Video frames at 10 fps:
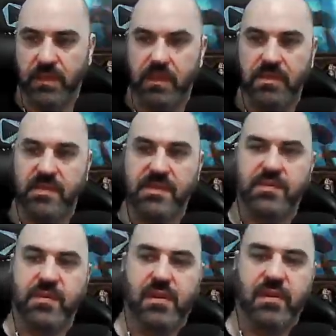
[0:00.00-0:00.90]
Since we
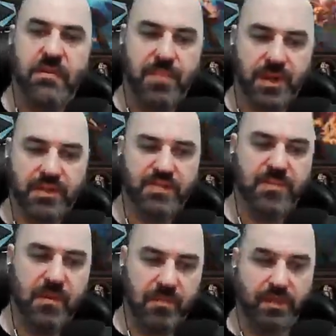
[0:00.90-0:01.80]
are a
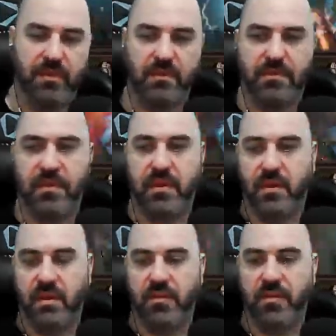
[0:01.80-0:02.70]
punishment build,
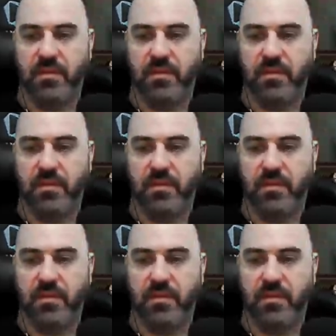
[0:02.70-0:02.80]
we use